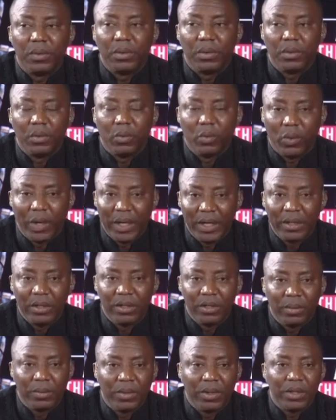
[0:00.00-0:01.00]
when
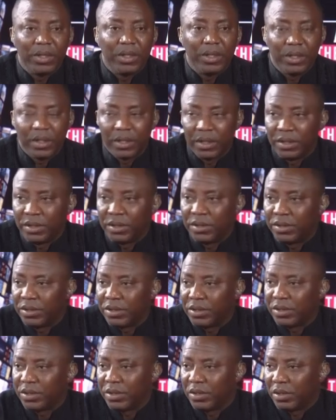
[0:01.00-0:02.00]
somebody
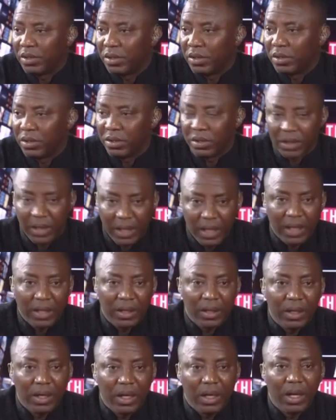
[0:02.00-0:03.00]
steals your
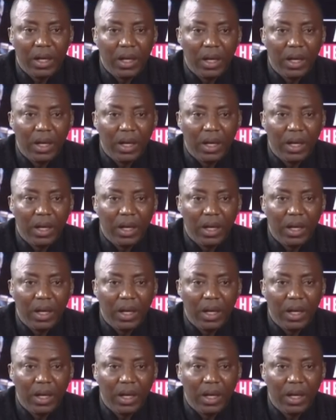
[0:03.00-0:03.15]
thing,